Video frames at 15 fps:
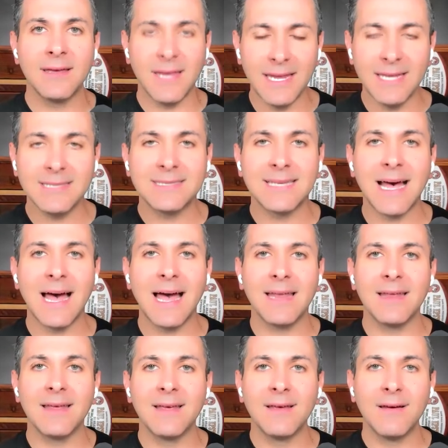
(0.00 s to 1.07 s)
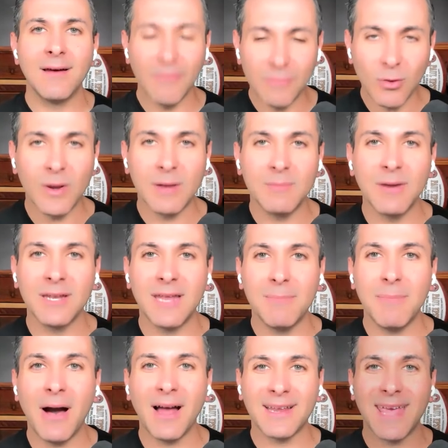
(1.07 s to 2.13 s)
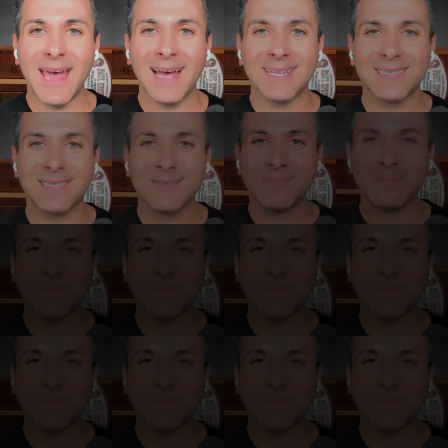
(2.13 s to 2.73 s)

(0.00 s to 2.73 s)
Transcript: inside of the Win Monday podcast.